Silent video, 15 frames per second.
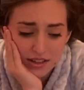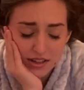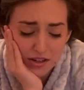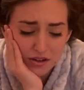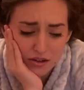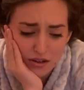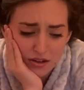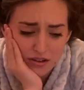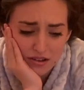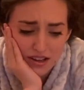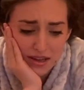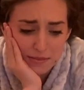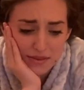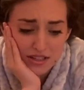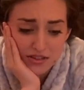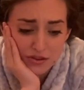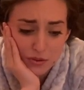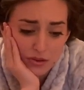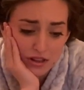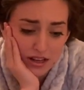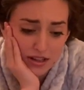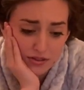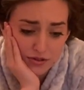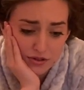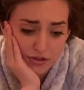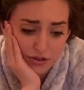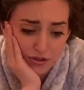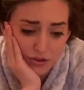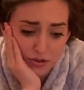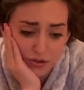Aw, I miss you a lot
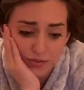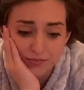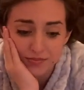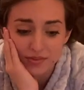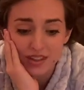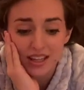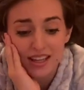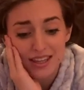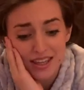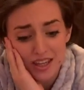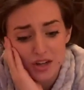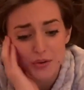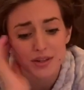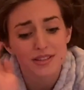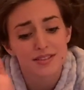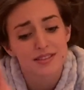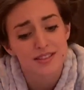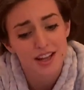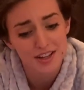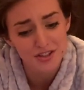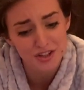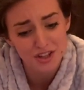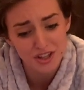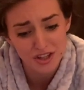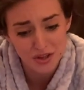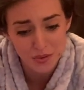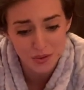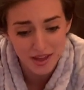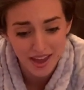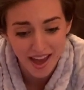too. And Kyo is such a
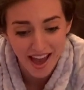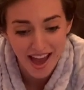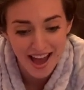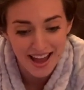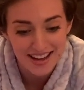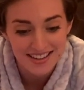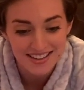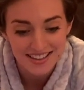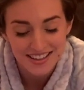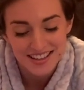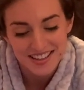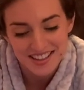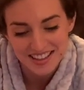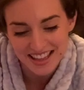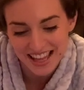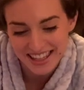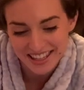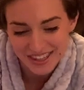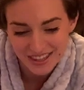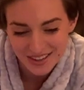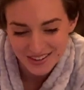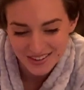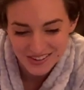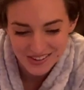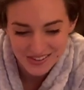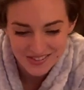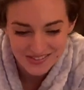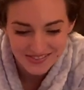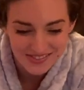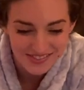cute cat, like you.